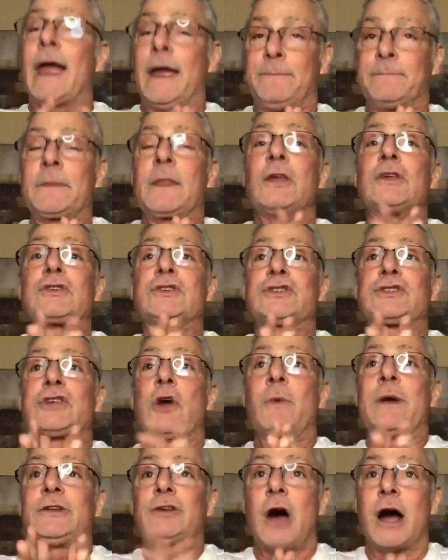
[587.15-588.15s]
okay,
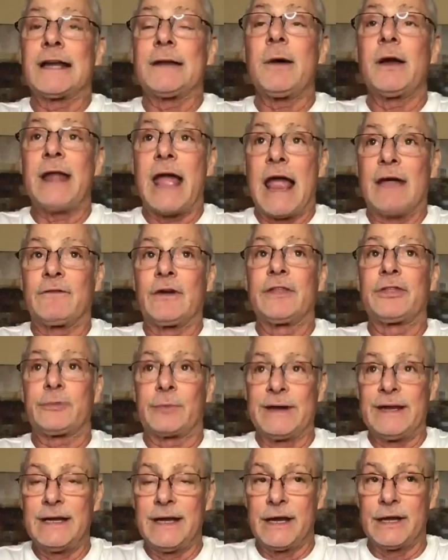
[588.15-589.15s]
so we talked about
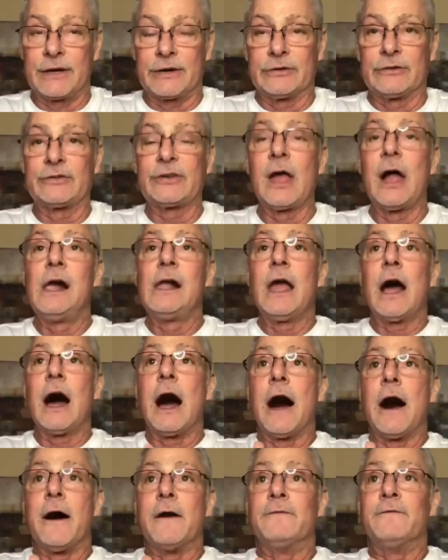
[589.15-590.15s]
every 3 years
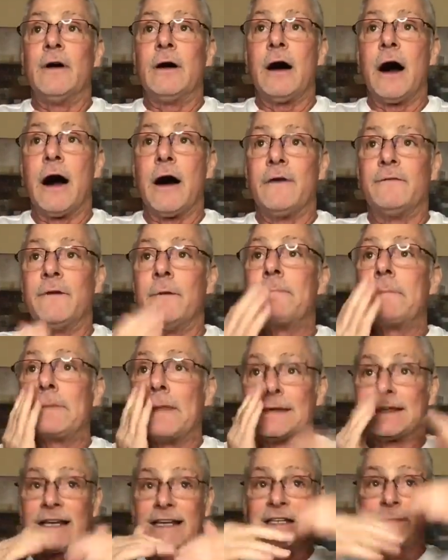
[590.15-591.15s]

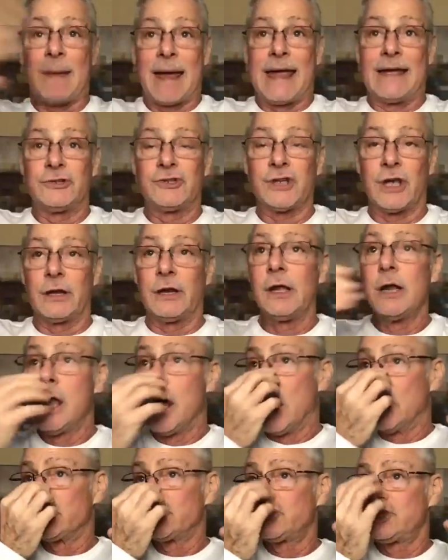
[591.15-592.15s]
of this
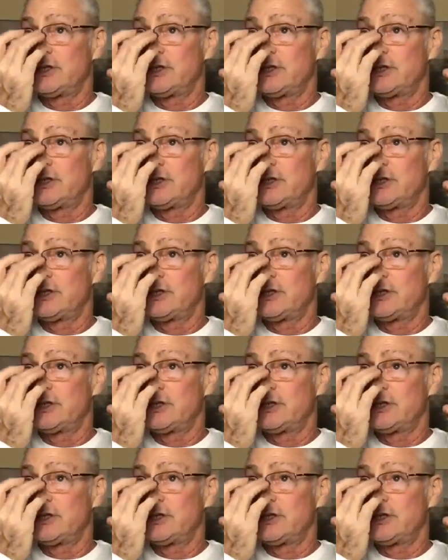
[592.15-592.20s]
expansion.